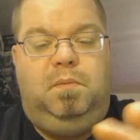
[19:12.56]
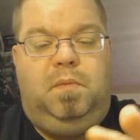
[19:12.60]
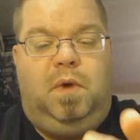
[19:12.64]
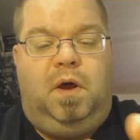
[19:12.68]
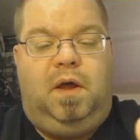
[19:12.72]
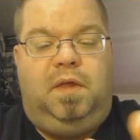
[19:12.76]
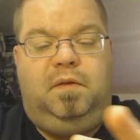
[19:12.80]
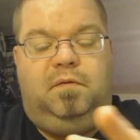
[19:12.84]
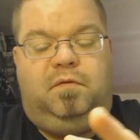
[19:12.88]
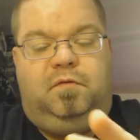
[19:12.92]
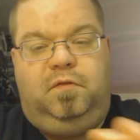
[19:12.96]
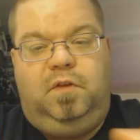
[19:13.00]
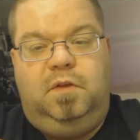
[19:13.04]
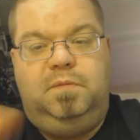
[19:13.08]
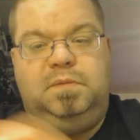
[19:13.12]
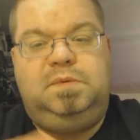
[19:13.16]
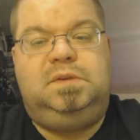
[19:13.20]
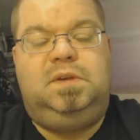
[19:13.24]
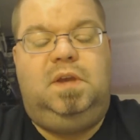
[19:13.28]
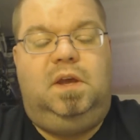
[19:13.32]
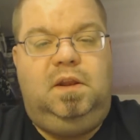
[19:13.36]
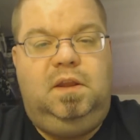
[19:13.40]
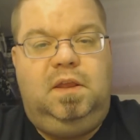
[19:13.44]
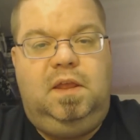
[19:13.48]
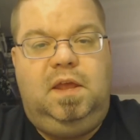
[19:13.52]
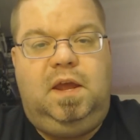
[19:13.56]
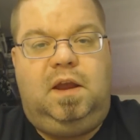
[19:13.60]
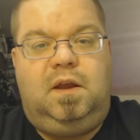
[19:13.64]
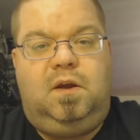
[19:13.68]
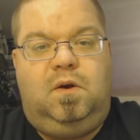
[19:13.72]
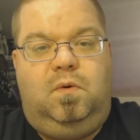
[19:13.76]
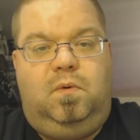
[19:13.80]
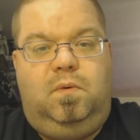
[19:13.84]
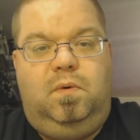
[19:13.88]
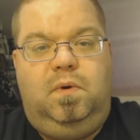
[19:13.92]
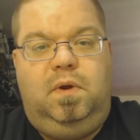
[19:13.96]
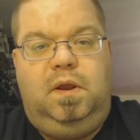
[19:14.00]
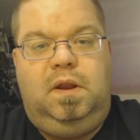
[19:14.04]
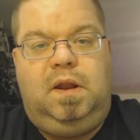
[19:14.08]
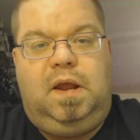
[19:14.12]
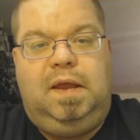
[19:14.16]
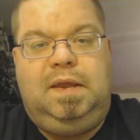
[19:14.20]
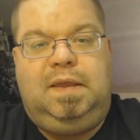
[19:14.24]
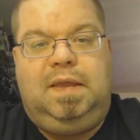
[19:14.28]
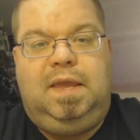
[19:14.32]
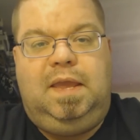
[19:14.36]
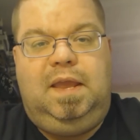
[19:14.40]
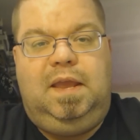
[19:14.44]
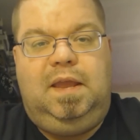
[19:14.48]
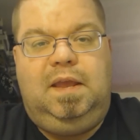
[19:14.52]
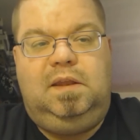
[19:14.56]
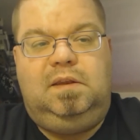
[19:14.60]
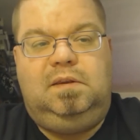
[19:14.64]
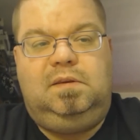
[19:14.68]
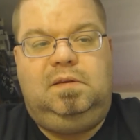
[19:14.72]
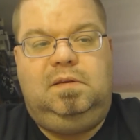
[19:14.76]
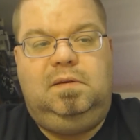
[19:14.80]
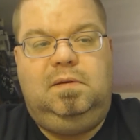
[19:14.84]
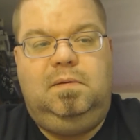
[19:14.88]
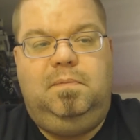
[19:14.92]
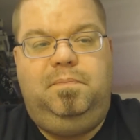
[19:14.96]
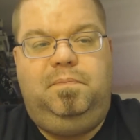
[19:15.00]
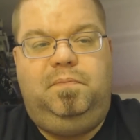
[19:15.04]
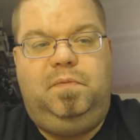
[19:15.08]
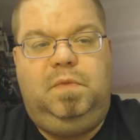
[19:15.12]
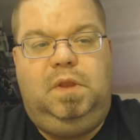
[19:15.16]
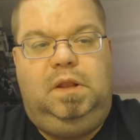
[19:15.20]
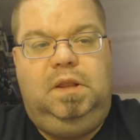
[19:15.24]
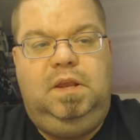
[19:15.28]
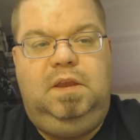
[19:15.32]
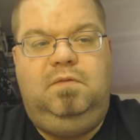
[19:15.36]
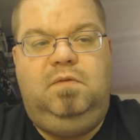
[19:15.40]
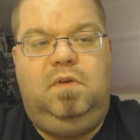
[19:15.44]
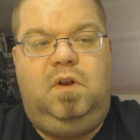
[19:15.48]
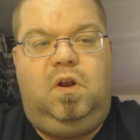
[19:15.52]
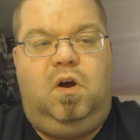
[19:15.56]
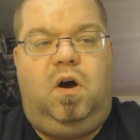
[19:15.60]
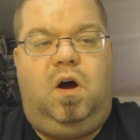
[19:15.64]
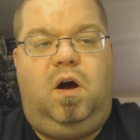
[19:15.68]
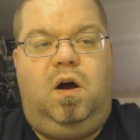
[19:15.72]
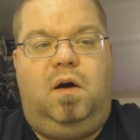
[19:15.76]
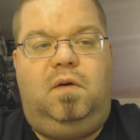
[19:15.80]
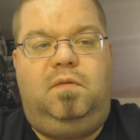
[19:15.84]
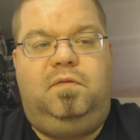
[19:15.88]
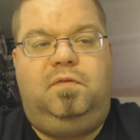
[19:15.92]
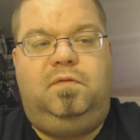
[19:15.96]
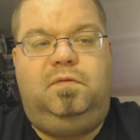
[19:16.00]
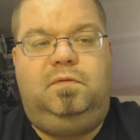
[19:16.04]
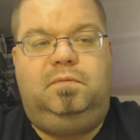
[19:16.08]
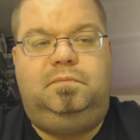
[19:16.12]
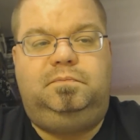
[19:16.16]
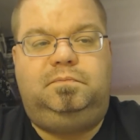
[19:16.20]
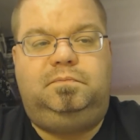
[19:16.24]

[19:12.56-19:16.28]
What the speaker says: by the flip side of that coin, I can't leave it off